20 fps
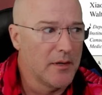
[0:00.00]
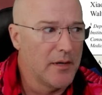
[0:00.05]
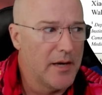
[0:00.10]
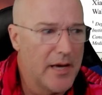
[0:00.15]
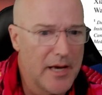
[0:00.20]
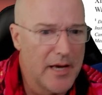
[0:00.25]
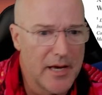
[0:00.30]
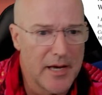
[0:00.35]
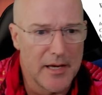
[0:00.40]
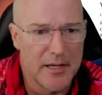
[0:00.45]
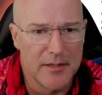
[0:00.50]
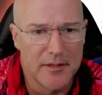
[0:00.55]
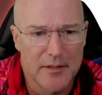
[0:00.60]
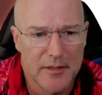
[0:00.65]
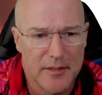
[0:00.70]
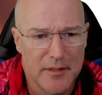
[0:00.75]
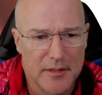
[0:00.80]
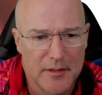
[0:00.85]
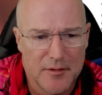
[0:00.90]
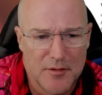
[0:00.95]
and
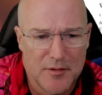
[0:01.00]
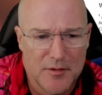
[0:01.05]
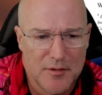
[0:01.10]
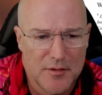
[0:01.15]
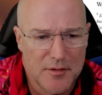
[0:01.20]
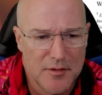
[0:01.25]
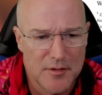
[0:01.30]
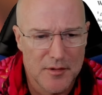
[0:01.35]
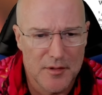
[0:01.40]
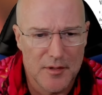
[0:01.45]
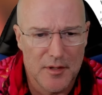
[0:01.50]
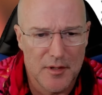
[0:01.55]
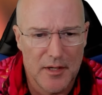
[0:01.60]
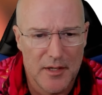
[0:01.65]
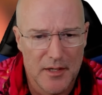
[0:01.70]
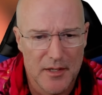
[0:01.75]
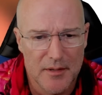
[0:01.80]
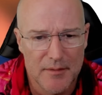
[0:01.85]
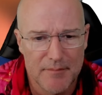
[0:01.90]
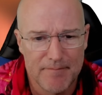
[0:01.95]
it's
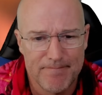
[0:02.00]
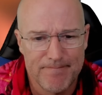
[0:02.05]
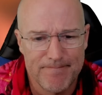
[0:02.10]
uh,